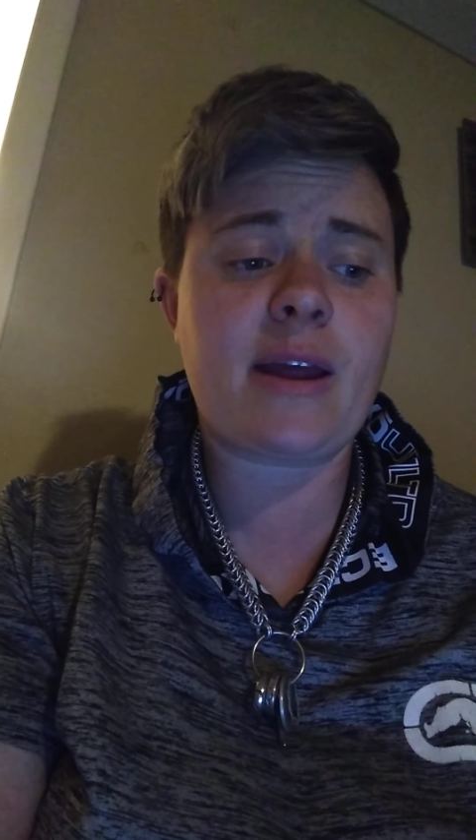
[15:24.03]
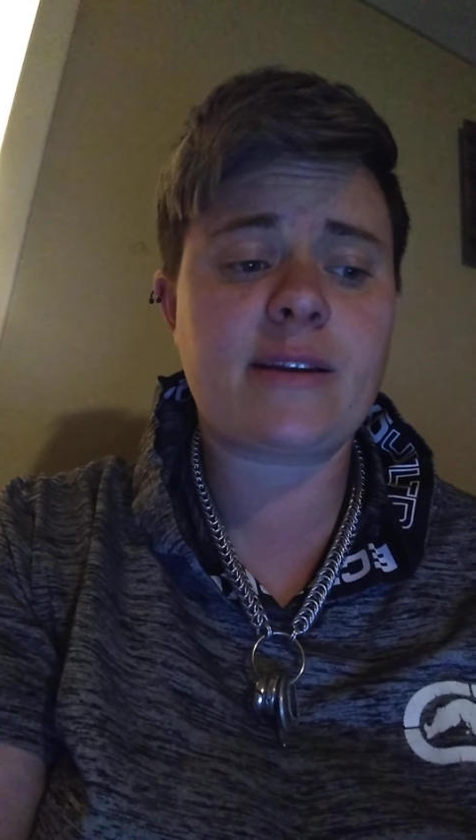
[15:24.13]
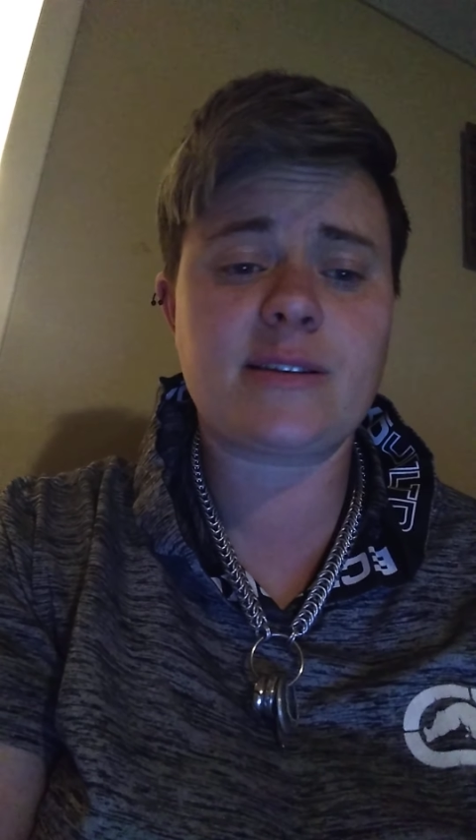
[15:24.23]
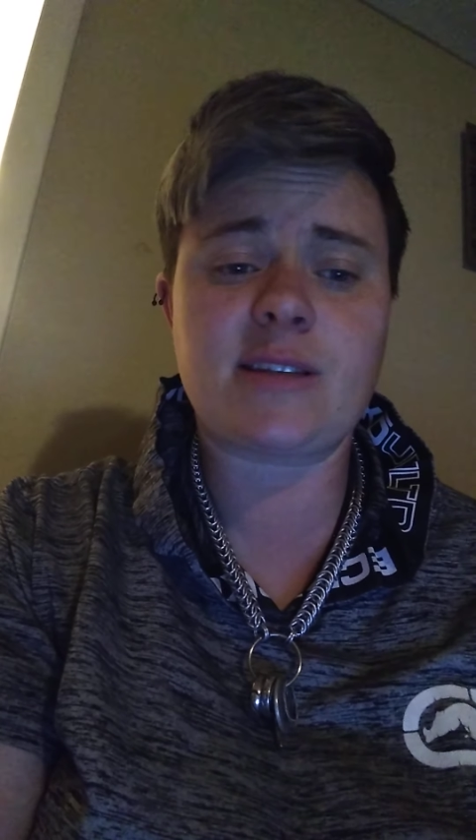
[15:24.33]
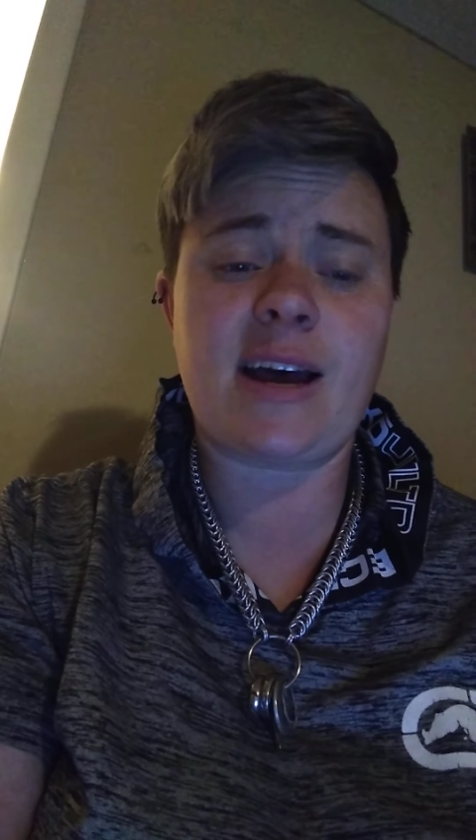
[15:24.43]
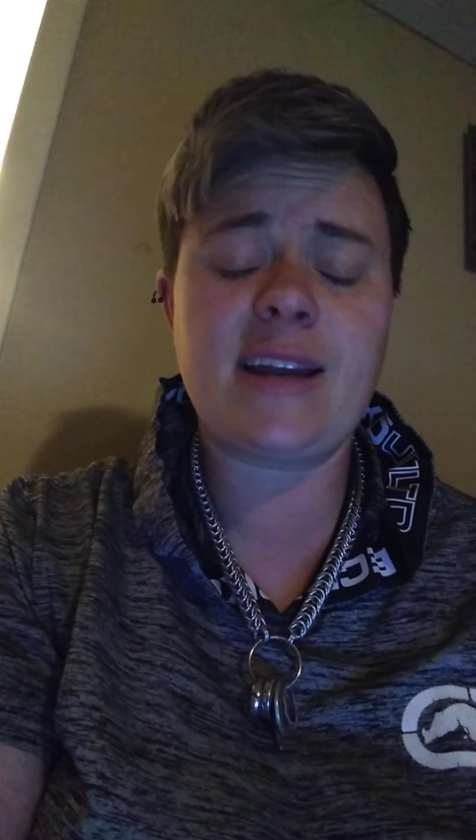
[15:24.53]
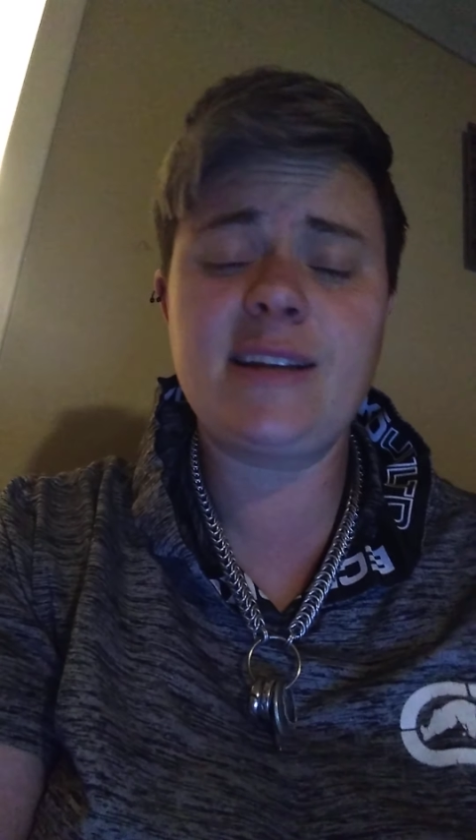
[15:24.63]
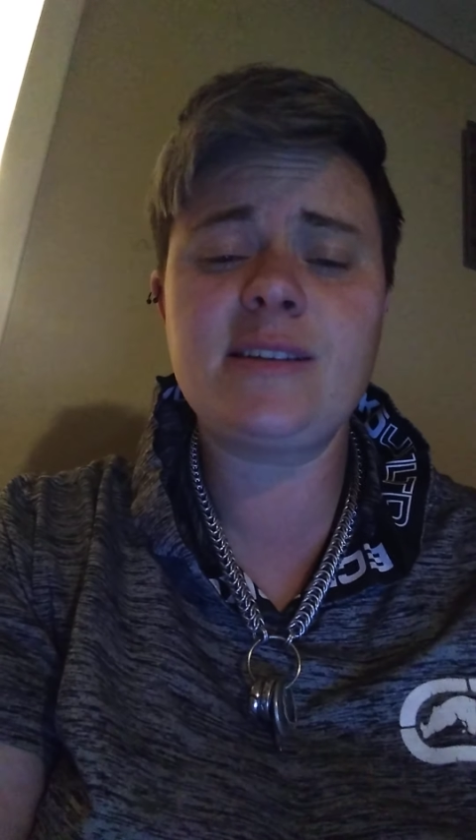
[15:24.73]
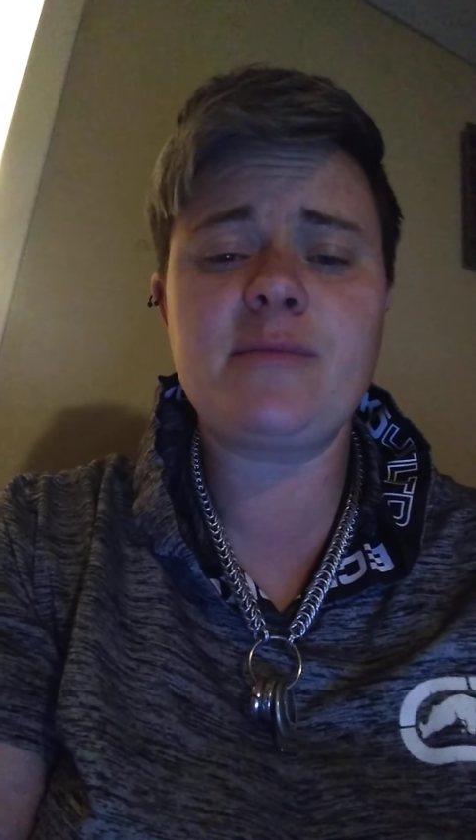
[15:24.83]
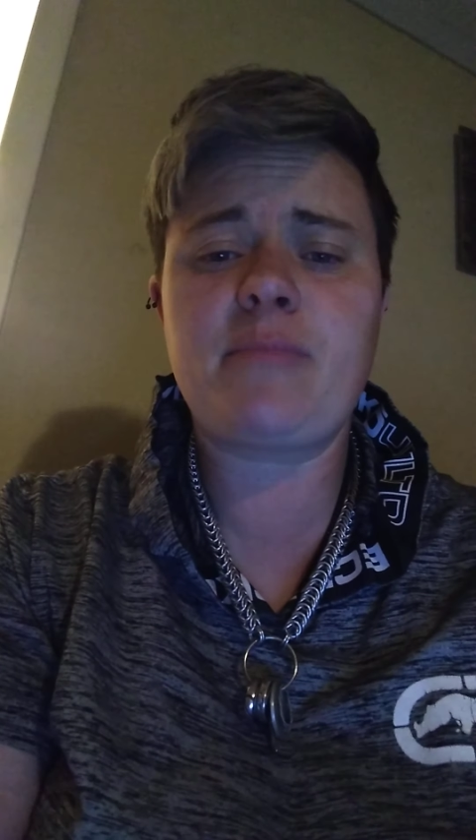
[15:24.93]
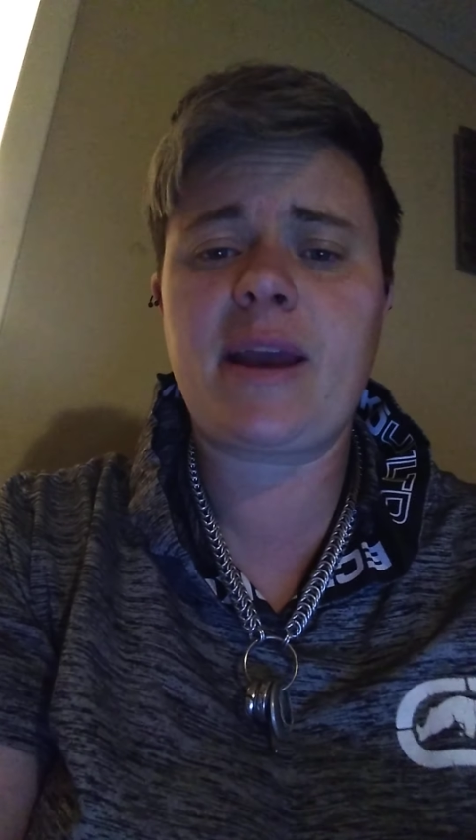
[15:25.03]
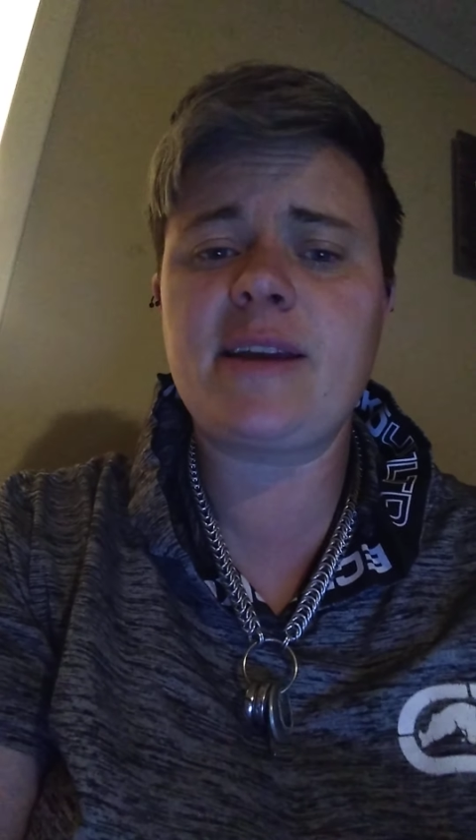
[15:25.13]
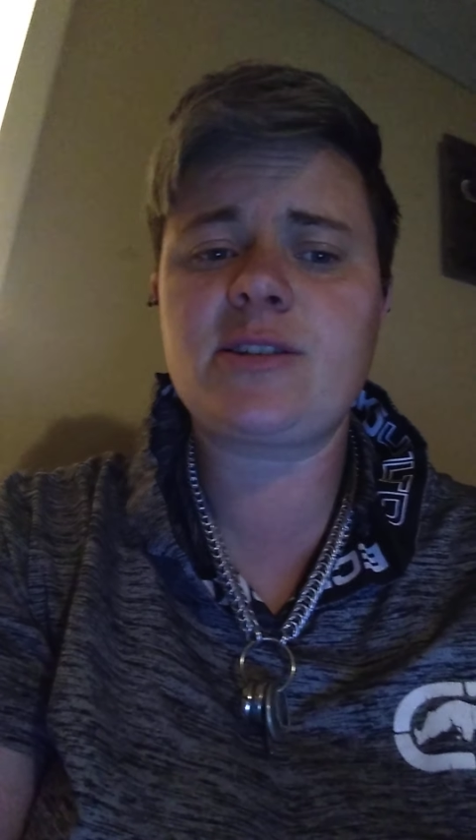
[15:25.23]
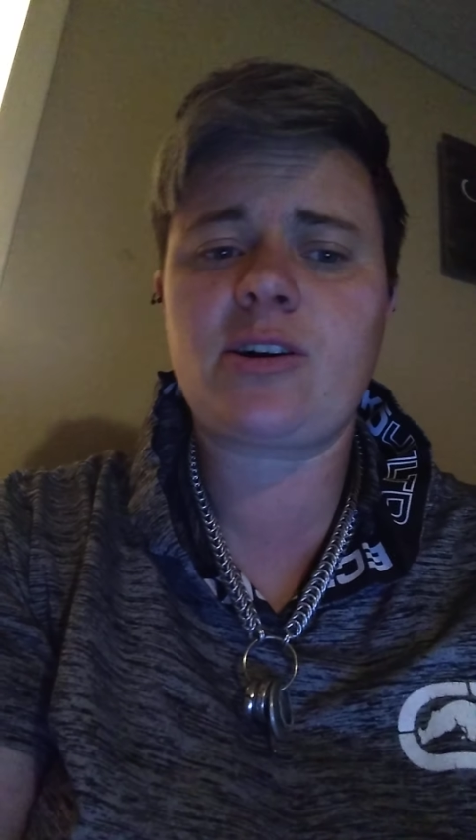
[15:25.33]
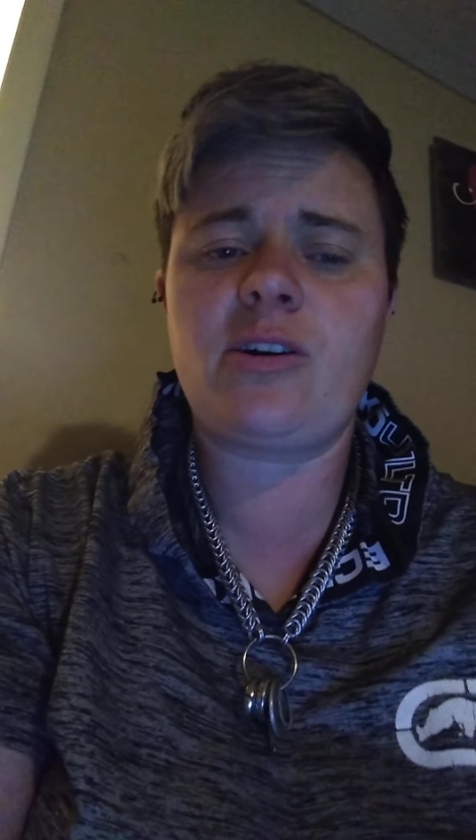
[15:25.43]
and designed
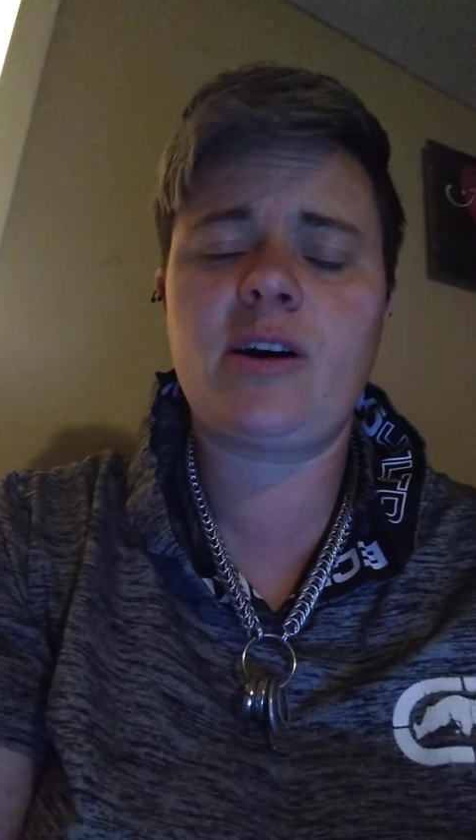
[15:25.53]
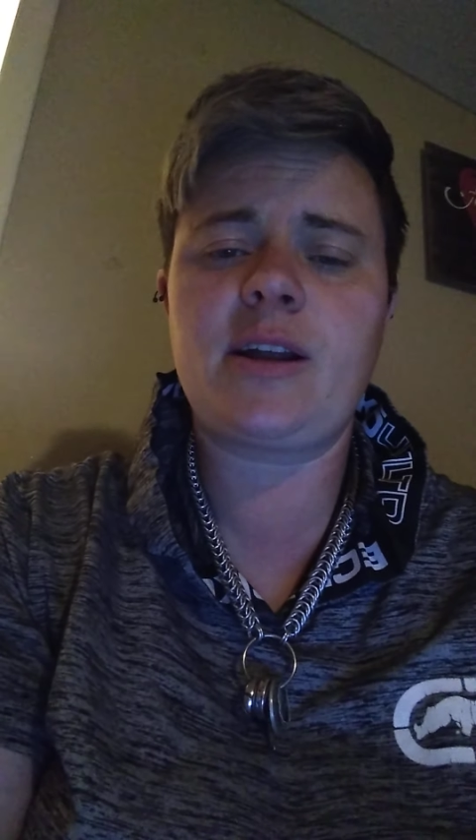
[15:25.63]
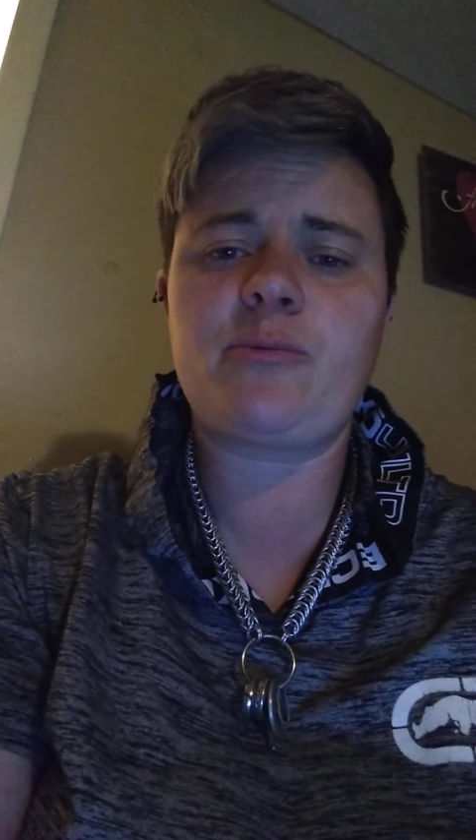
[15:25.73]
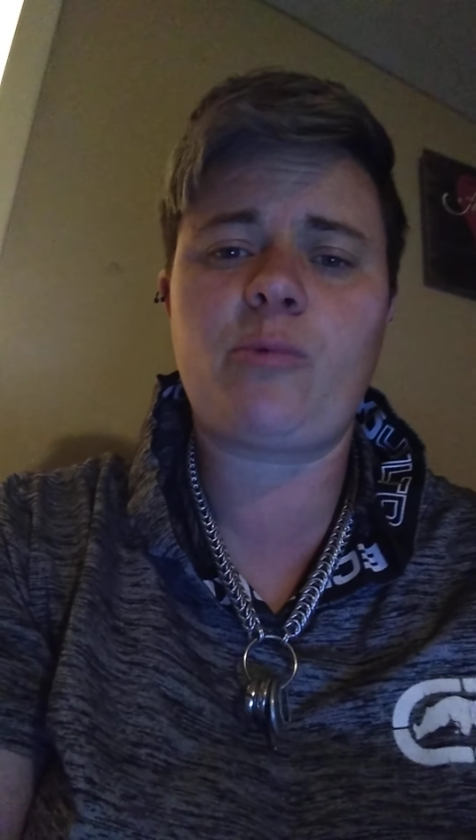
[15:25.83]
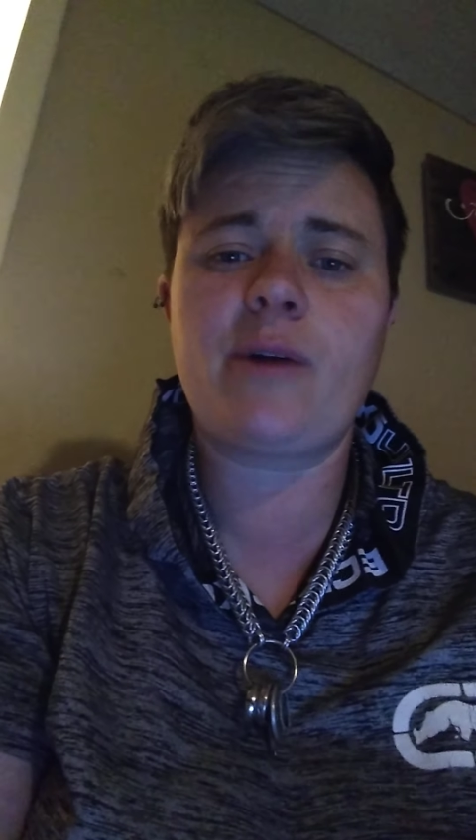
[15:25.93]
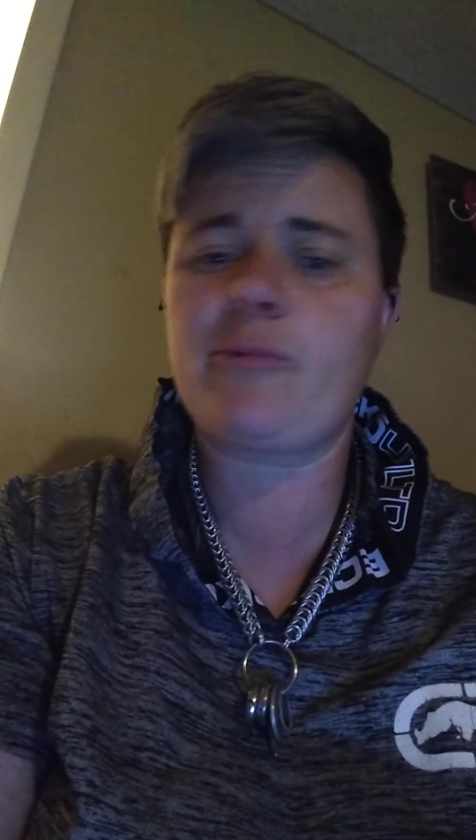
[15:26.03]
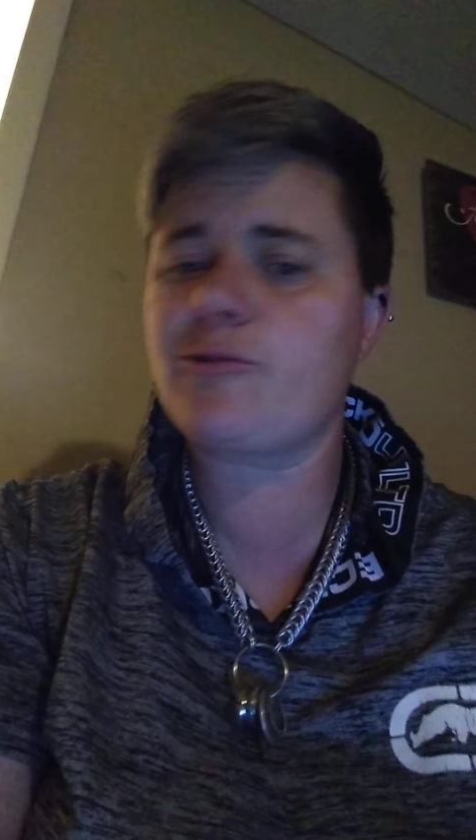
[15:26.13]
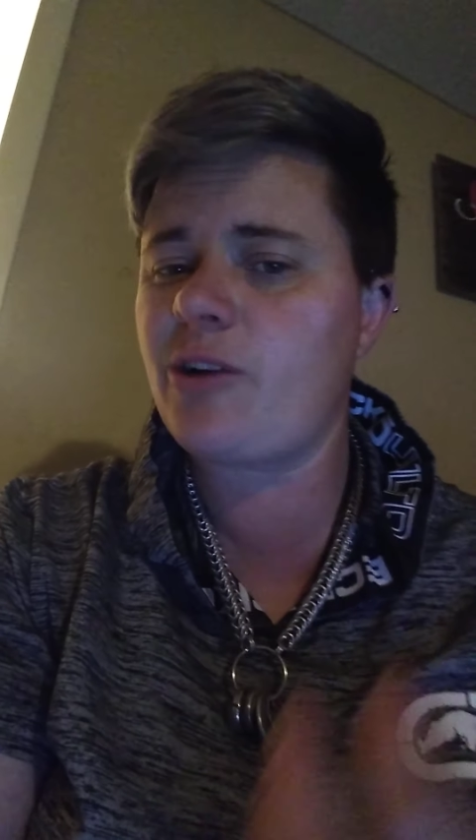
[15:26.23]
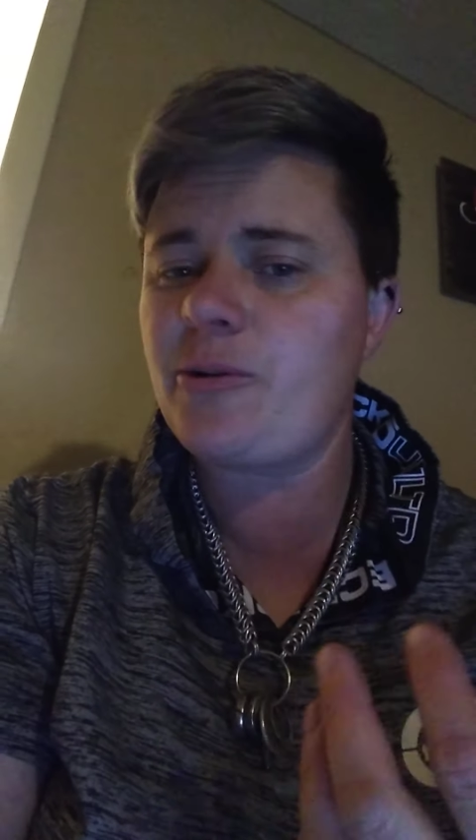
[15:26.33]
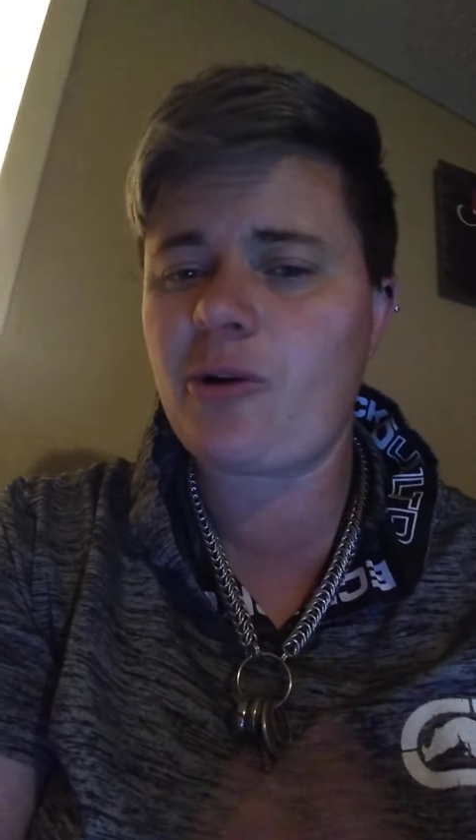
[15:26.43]
based on what we're trying